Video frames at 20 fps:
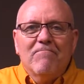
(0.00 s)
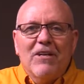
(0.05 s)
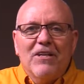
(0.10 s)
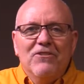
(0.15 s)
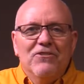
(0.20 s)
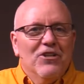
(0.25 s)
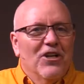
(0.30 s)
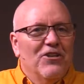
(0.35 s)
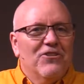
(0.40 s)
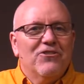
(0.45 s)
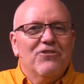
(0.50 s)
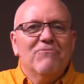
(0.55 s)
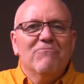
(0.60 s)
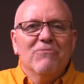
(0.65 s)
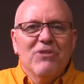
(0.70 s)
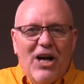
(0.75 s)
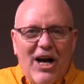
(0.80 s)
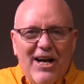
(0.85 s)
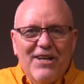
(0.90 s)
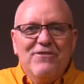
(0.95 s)
Just
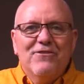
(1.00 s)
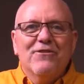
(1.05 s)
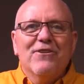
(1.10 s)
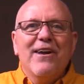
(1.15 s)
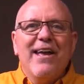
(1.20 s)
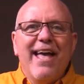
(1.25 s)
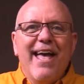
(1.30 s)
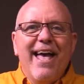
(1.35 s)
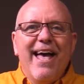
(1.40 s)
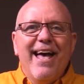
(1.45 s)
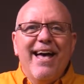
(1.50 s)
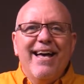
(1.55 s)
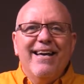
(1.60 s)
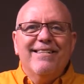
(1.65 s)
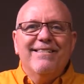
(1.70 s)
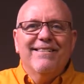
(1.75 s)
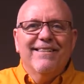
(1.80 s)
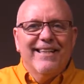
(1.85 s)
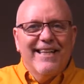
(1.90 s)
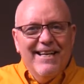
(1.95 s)
nod your head,